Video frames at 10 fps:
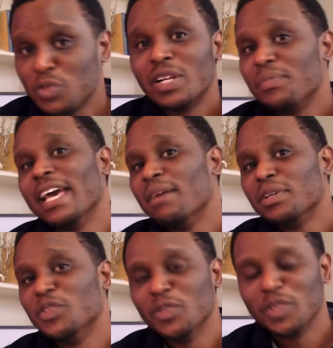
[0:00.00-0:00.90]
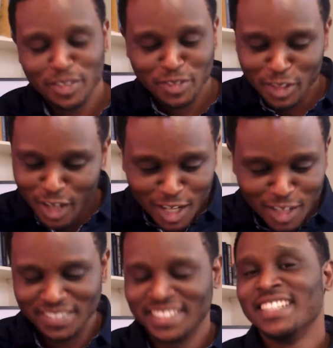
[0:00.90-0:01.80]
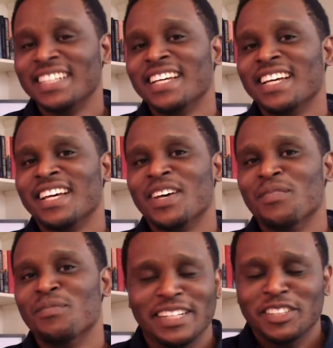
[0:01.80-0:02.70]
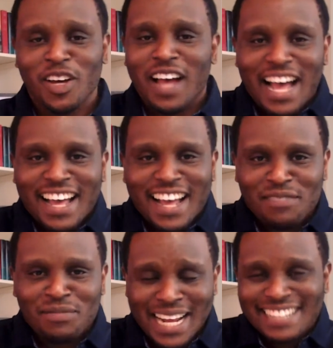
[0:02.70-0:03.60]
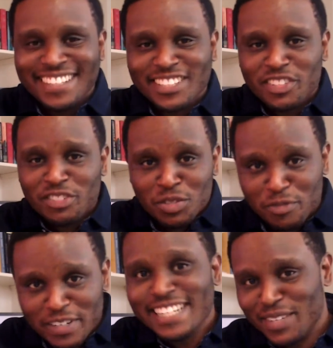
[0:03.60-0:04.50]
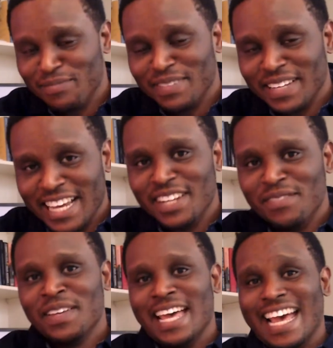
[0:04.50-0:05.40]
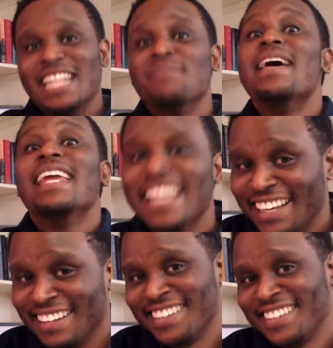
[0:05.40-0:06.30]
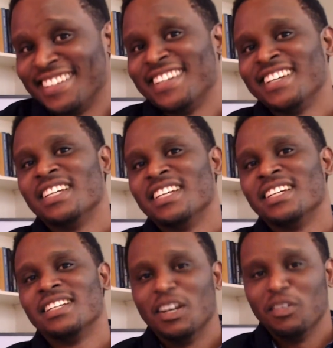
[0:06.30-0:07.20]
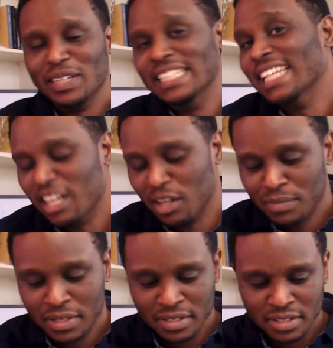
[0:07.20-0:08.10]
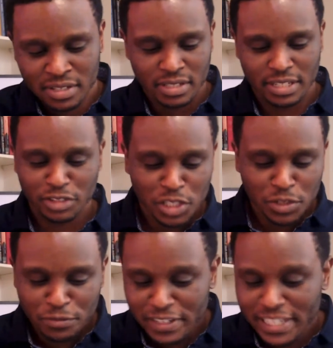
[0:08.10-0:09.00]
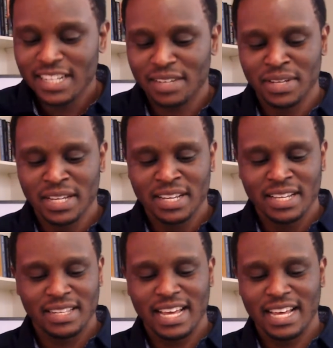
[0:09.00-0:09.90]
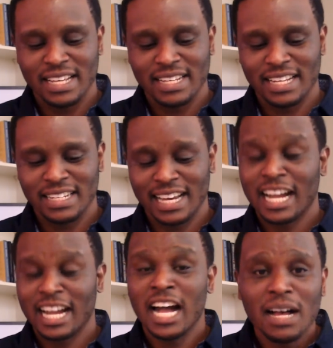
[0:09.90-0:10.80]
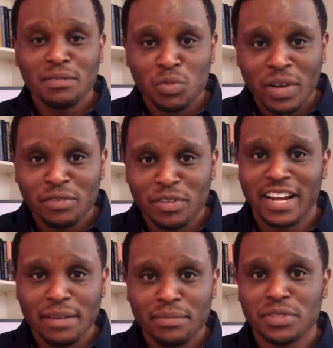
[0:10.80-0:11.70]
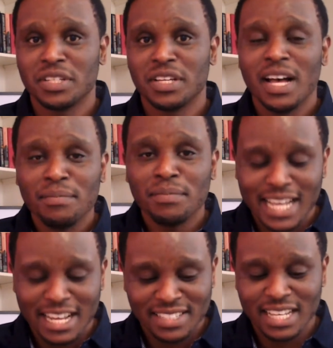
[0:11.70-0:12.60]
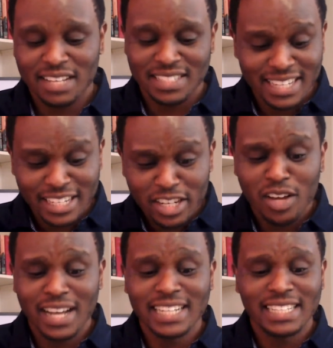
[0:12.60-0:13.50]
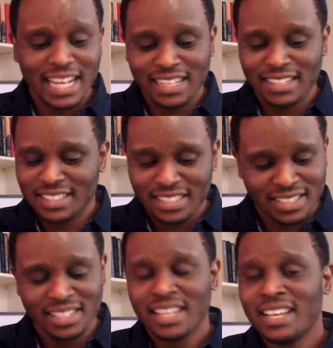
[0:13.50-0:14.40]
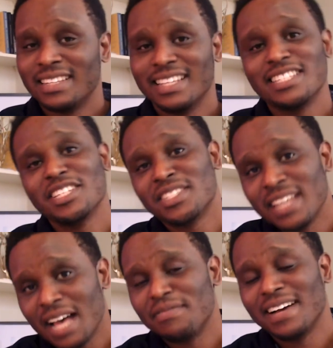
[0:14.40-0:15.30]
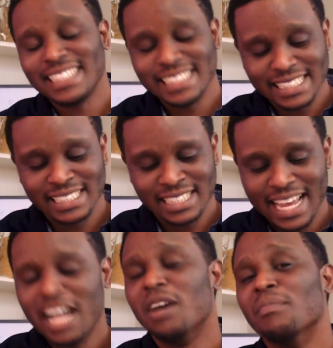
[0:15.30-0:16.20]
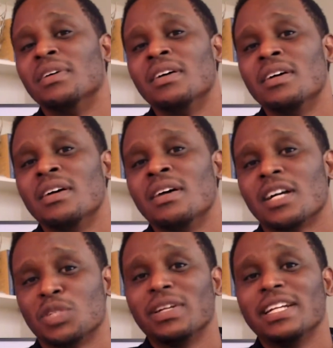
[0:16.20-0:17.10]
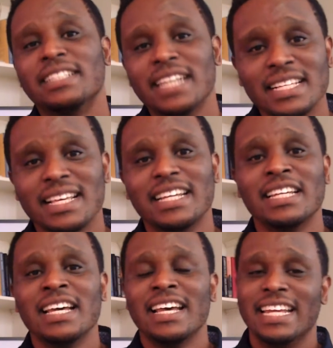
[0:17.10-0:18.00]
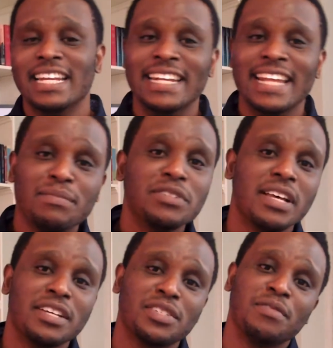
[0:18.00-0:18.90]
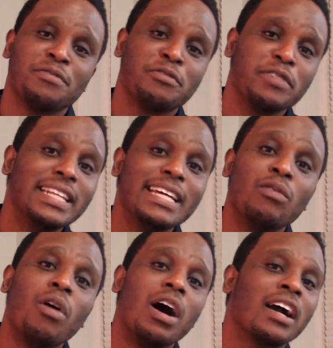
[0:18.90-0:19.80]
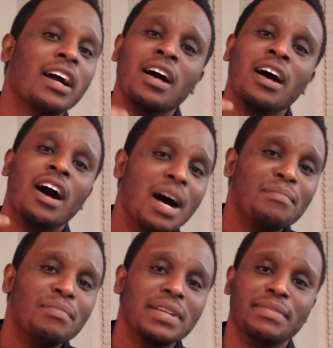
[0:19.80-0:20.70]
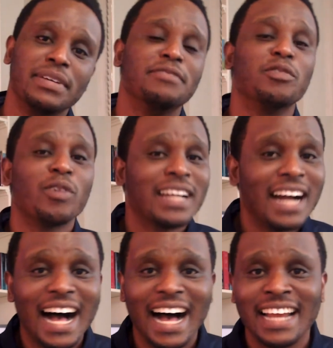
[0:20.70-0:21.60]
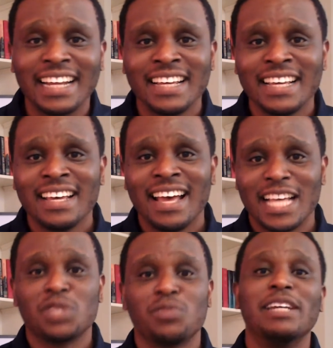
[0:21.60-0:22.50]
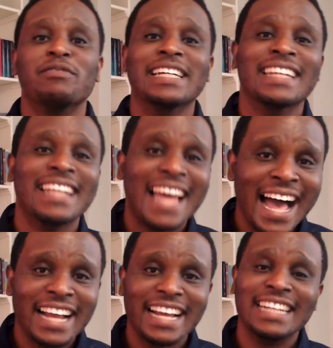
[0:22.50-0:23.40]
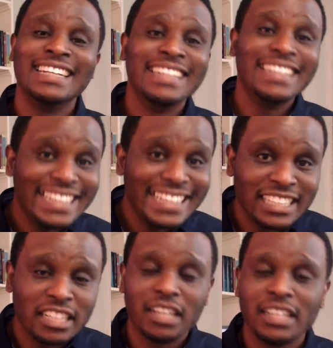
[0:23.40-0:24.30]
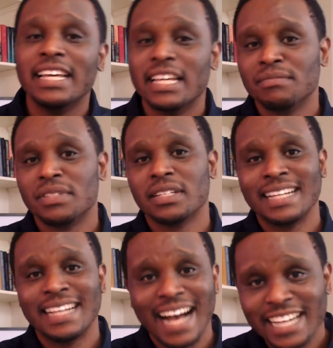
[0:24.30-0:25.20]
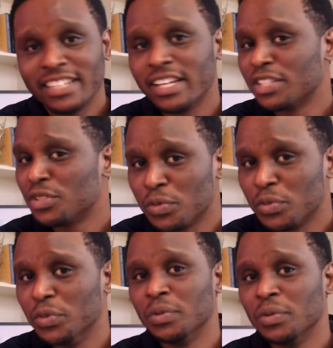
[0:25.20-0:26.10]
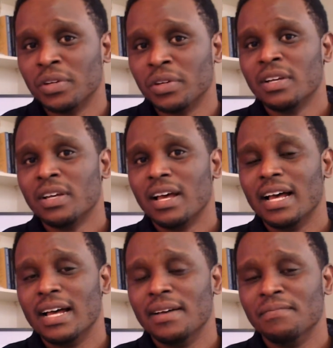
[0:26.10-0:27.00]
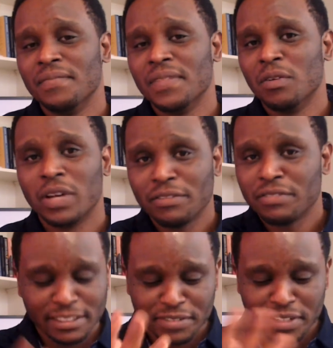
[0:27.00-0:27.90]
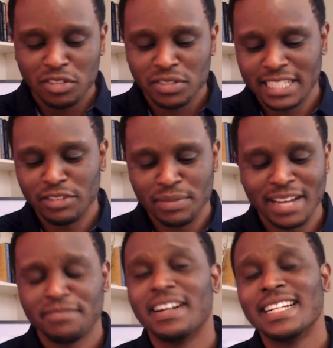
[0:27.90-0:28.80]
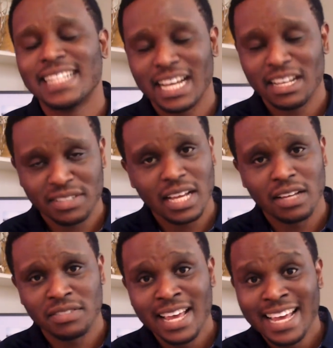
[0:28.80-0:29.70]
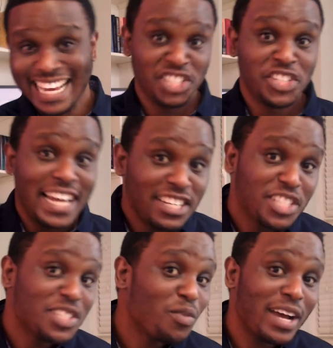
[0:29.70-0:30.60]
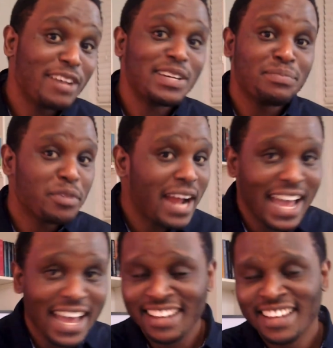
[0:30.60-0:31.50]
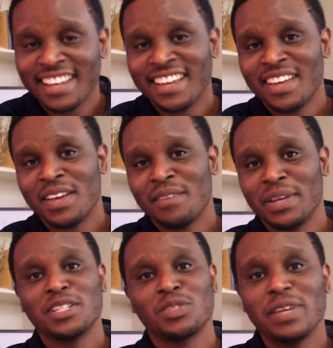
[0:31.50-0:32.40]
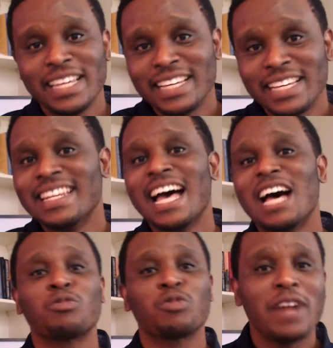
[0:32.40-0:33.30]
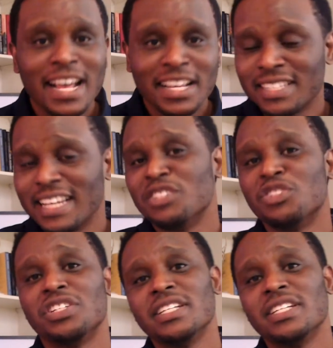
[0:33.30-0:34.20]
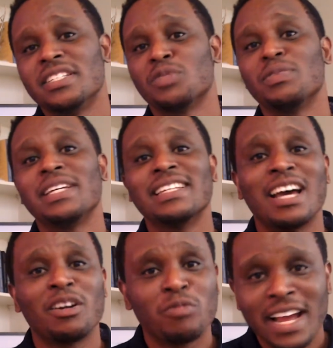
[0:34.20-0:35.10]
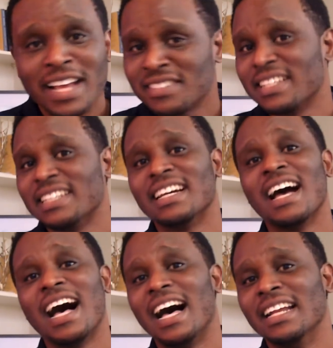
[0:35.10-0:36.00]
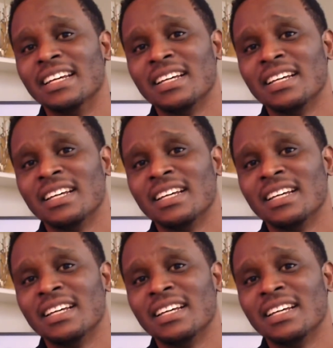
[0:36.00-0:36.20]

want to be able to do it on your own. But I think there's freedom in admitting that we need help. There is freedom that comes when we're able to humble ourselves and say, no, this is tough. I need help. Because what it does then, it enables us to freely walk humbly before God as we rely and lean on Him to guide us through whatever difficulty we might find ourselves. It changes the way we pray because we can now rest in Jesus. We can now rest in God.